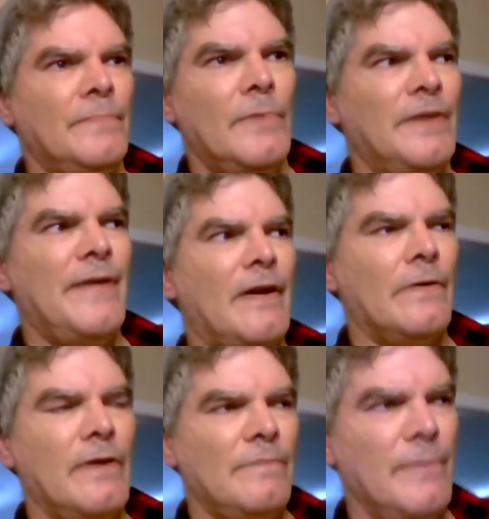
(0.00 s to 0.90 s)
it's like our
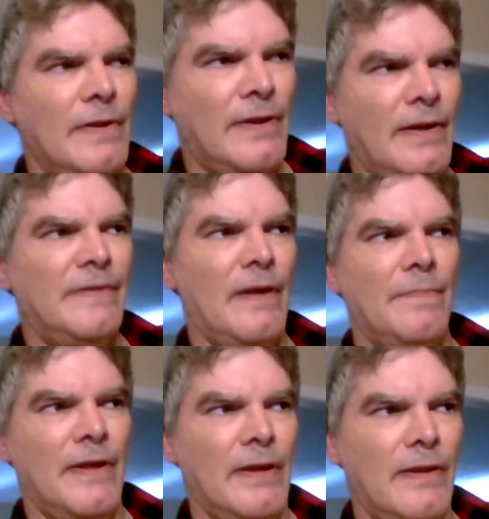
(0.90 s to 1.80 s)
government does
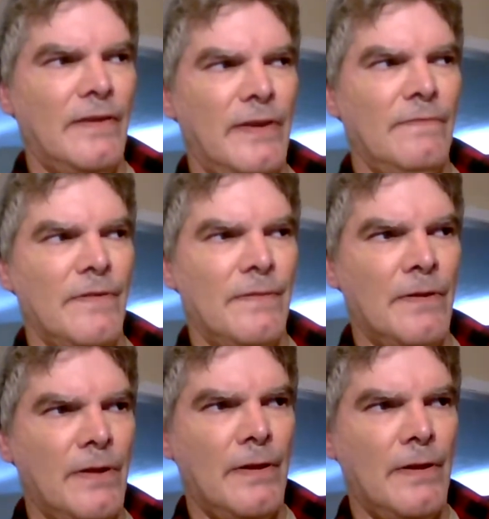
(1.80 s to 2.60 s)
something and doesn't even,